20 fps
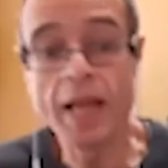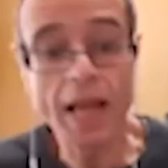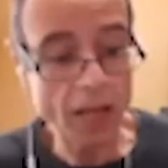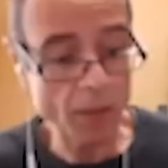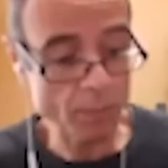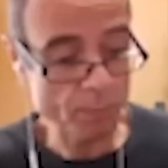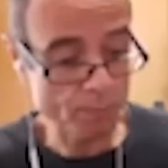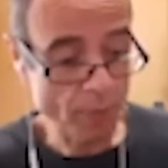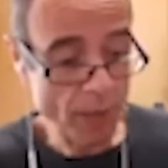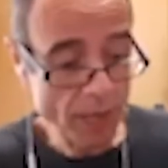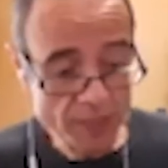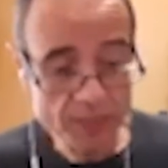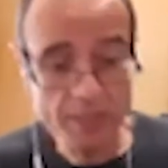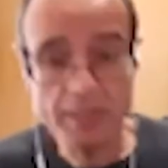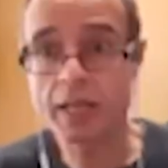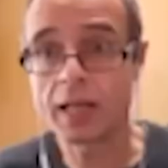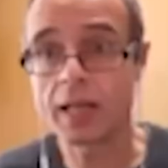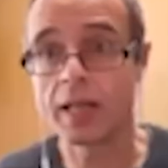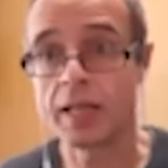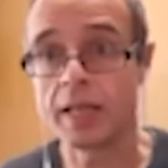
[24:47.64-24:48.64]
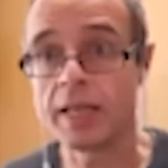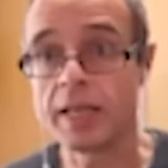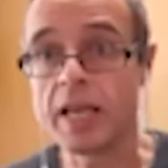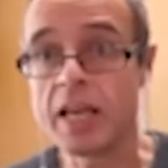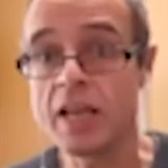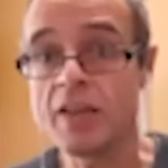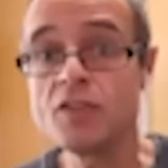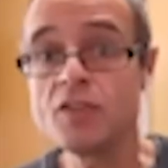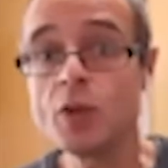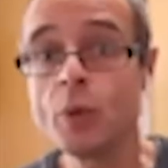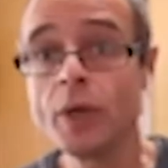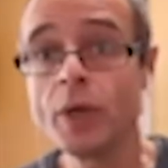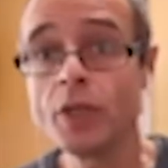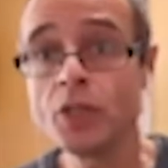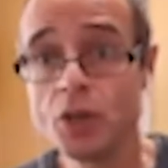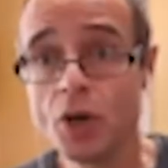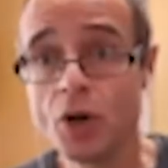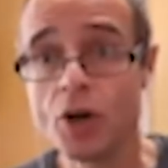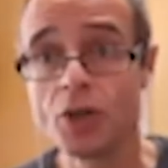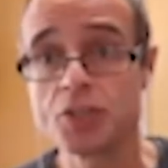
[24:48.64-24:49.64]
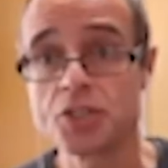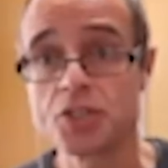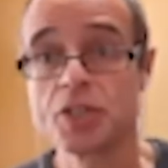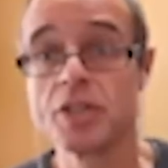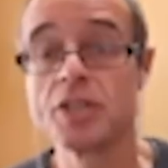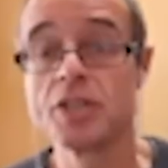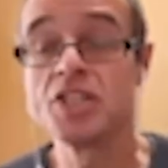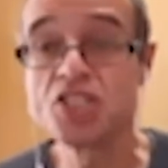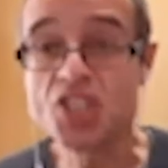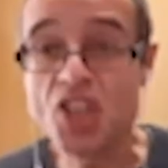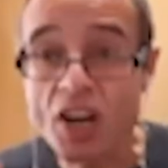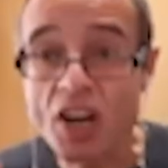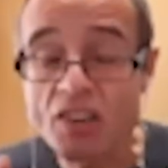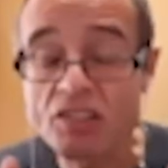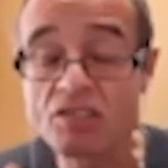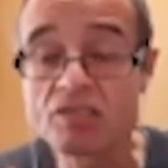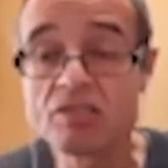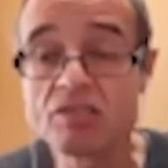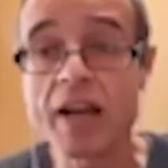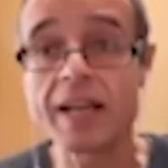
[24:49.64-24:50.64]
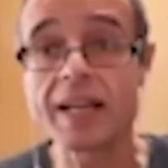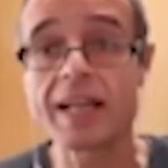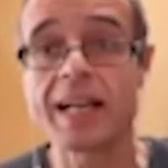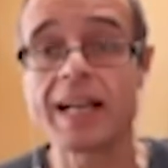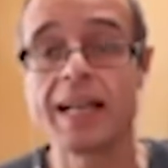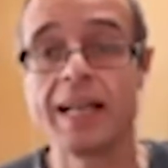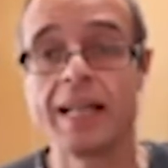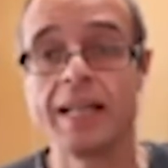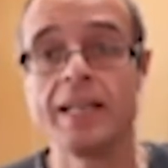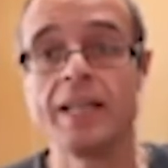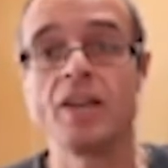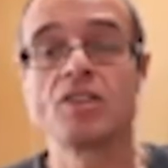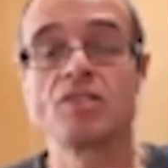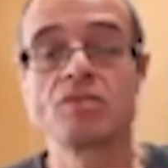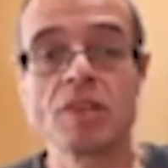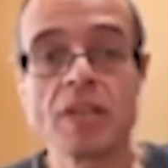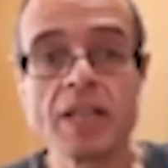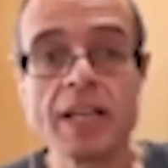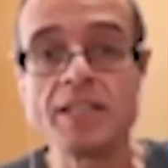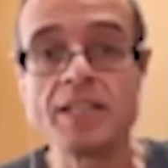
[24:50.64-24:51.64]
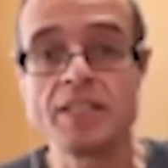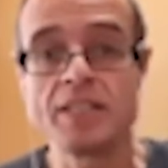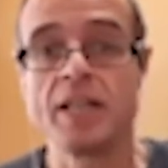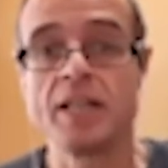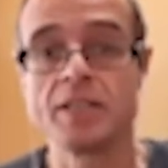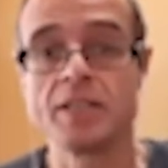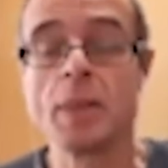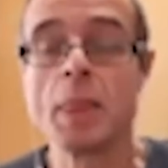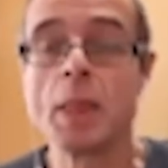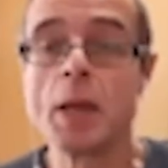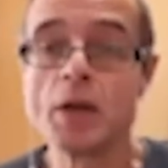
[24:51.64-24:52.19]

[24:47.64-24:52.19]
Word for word: And yep. basically, if you are not directly related